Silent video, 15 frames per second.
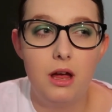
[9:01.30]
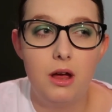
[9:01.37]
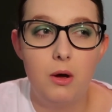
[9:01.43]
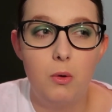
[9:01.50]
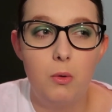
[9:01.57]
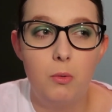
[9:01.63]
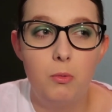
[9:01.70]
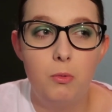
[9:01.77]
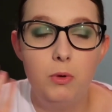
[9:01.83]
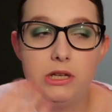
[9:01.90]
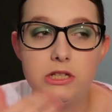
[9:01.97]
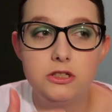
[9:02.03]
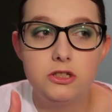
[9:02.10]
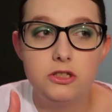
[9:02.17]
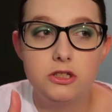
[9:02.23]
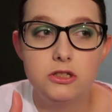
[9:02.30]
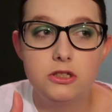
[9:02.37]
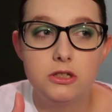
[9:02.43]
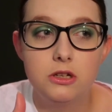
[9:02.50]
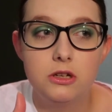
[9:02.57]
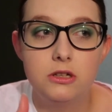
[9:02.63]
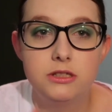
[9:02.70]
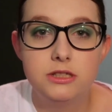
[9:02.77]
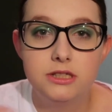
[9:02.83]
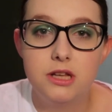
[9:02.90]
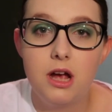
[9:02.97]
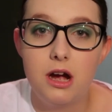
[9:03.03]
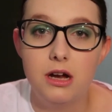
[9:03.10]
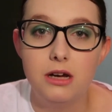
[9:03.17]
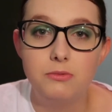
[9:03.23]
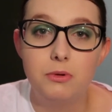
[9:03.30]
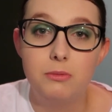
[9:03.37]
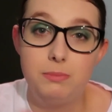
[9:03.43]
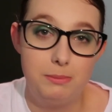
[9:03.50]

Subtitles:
which side would be